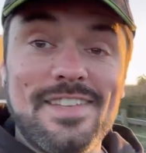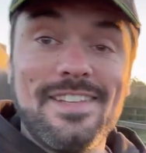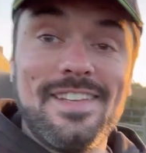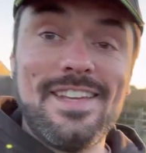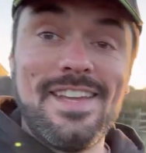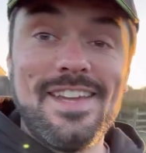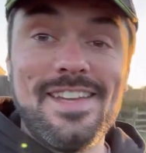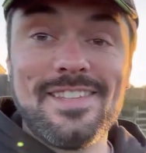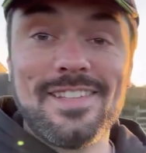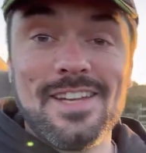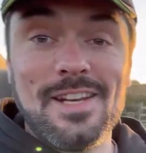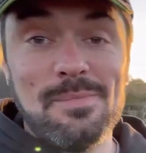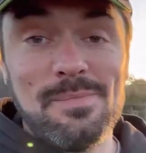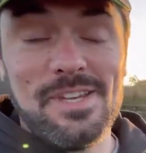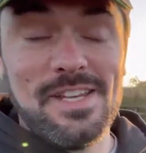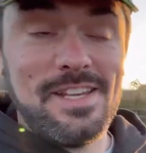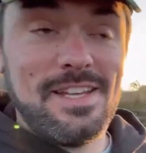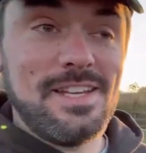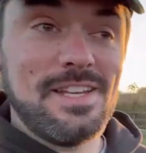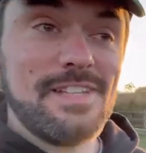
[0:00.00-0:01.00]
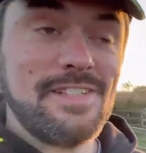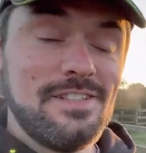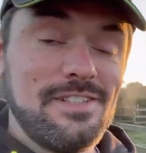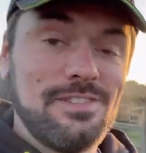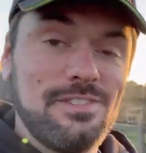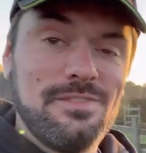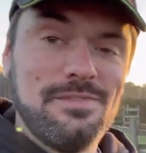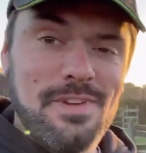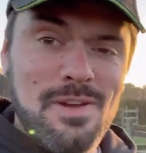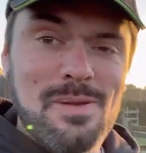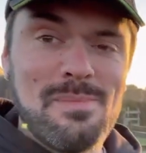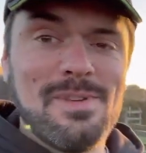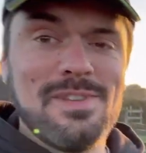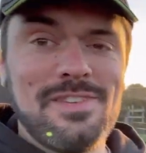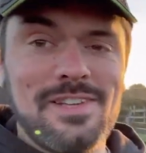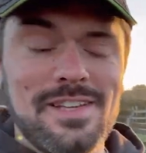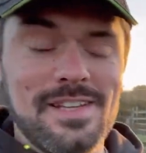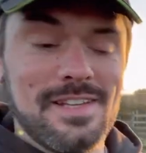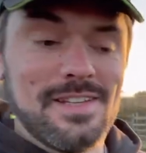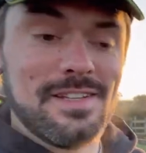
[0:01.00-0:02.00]
today is going to be very
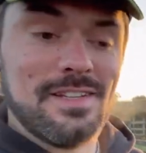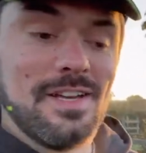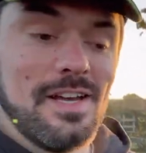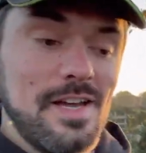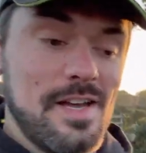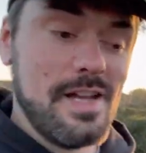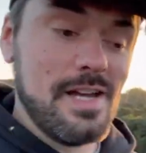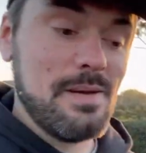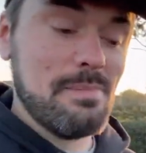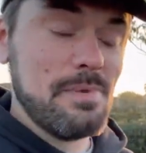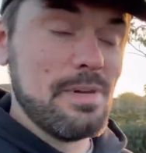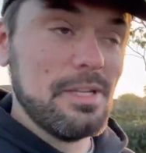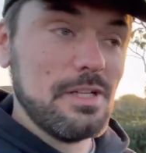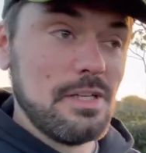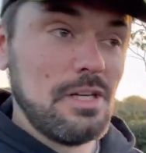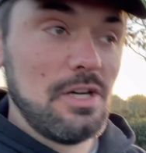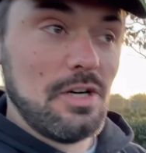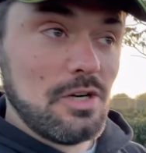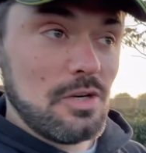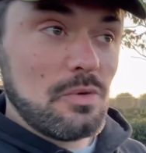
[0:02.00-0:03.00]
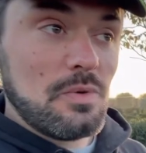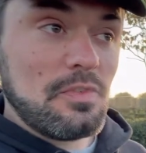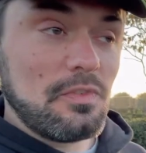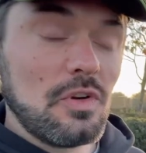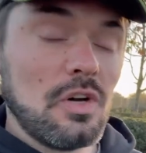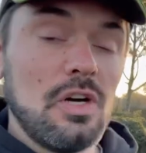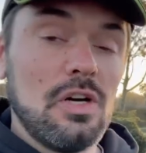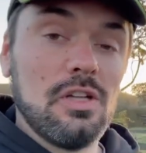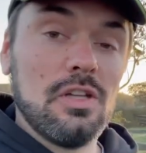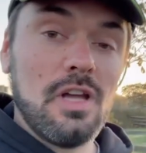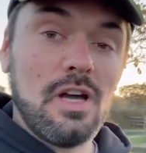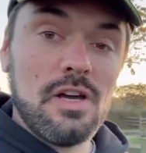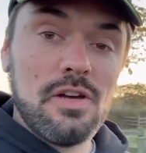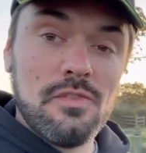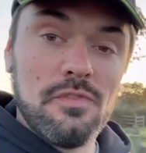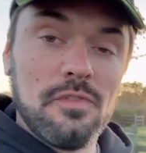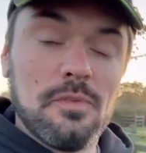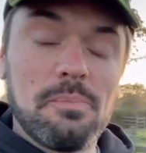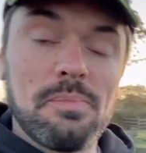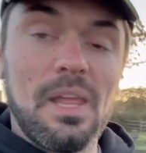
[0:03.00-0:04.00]
busy. Um, we've got a lot
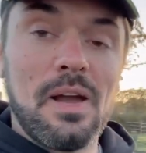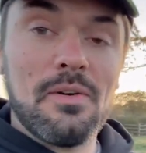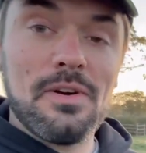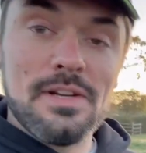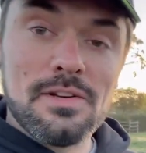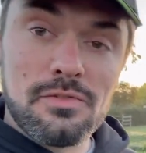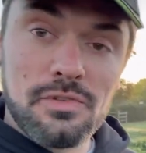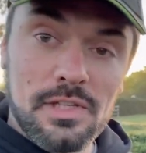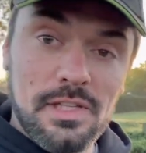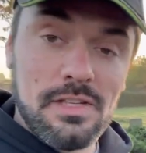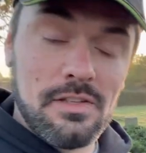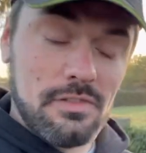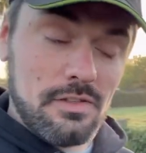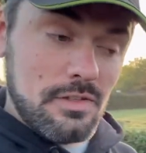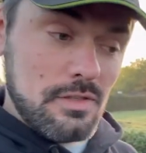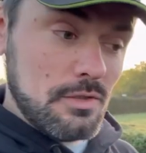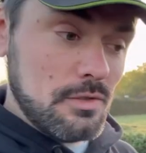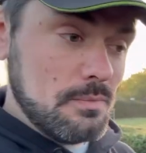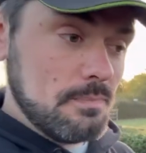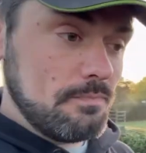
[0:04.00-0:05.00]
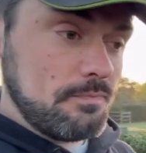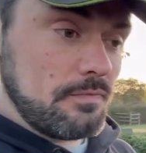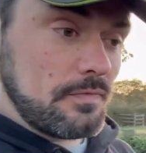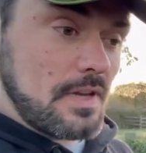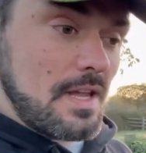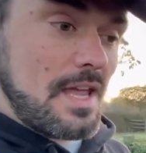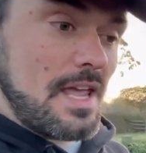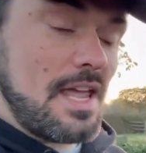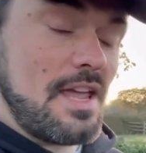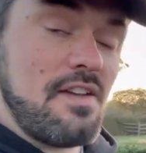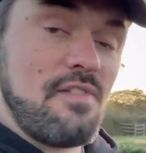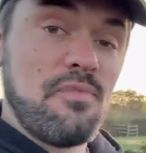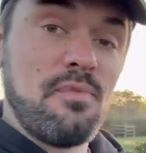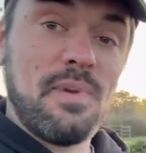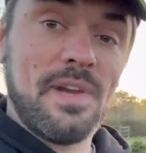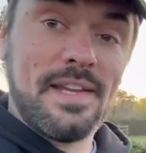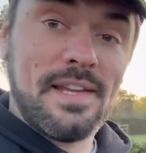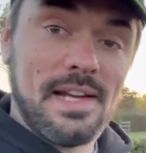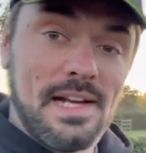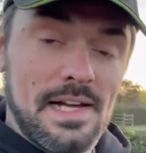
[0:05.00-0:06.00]
of ploughing and drilling to do, if
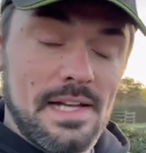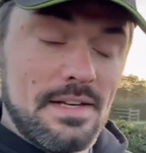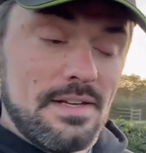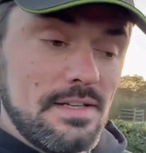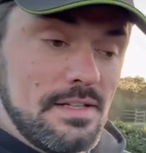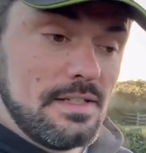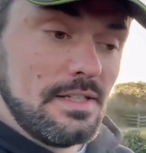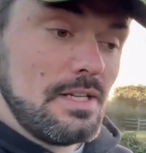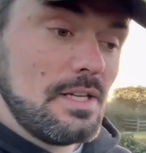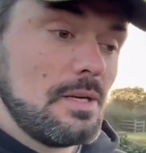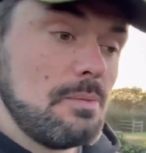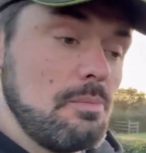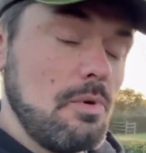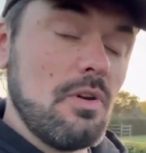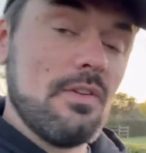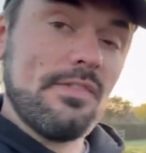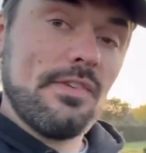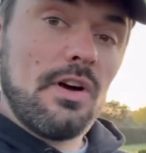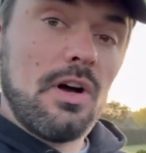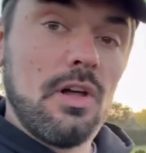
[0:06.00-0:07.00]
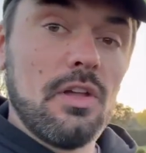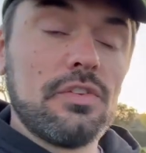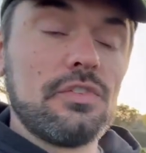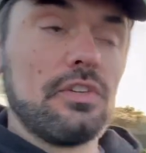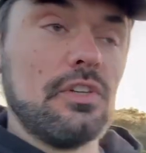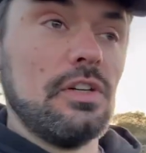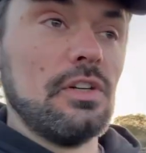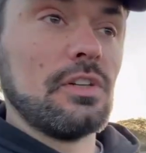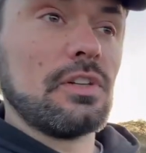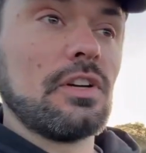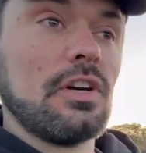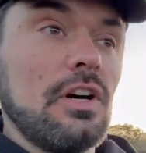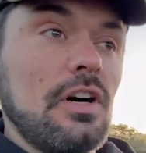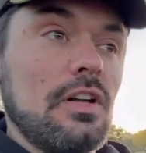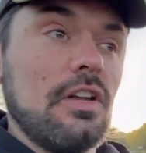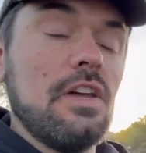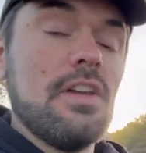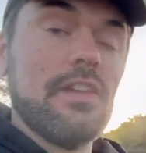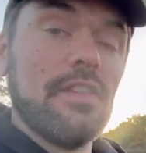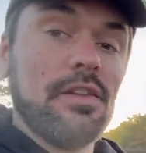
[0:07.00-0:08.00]
we can, but we've also
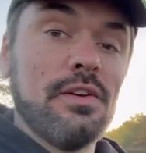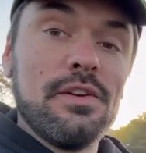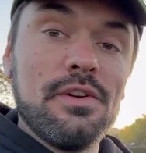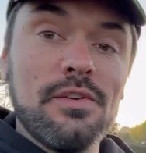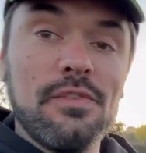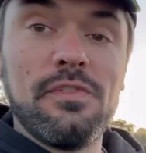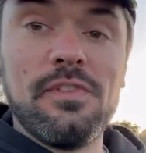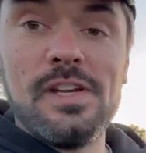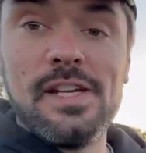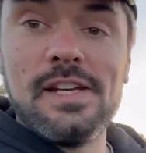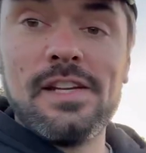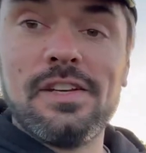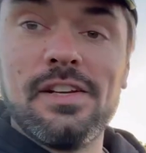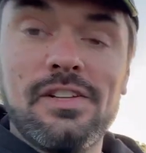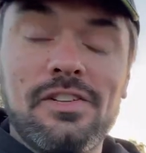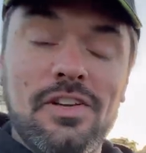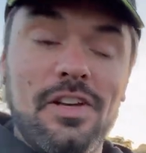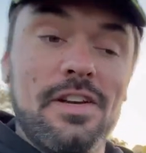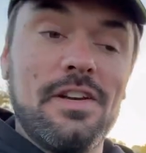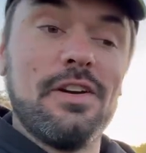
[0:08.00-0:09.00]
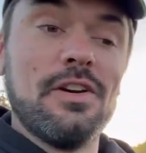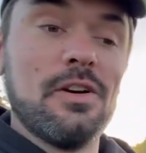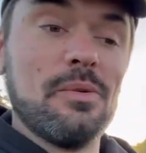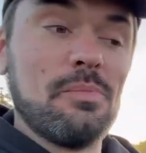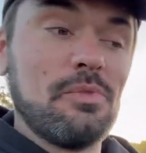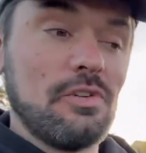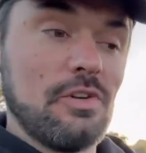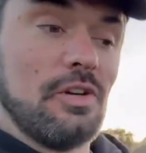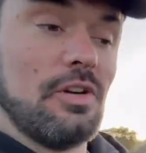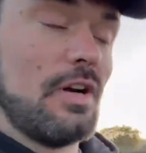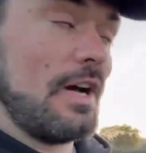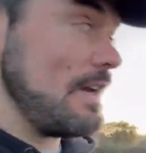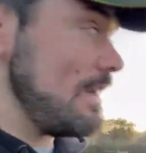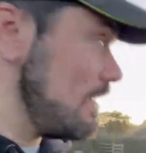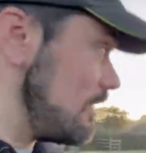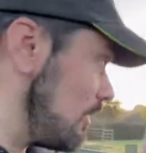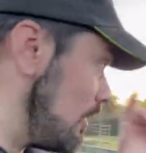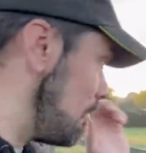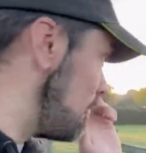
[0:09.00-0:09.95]
got the new feed turning up. So I need to